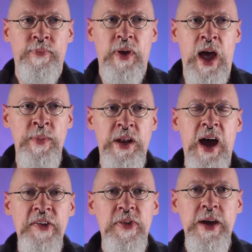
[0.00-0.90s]
I mean,
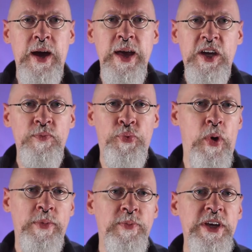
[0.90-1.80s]
I think I could
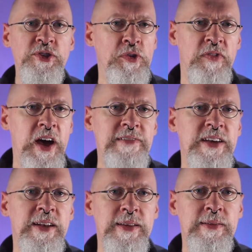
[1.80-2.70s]
probably survive
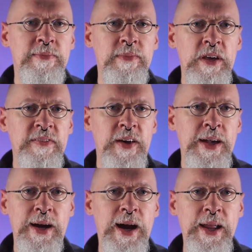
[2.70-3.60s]
it if I
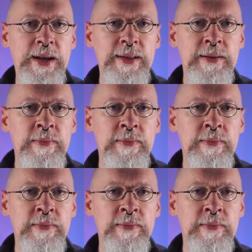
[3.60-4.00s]
got it,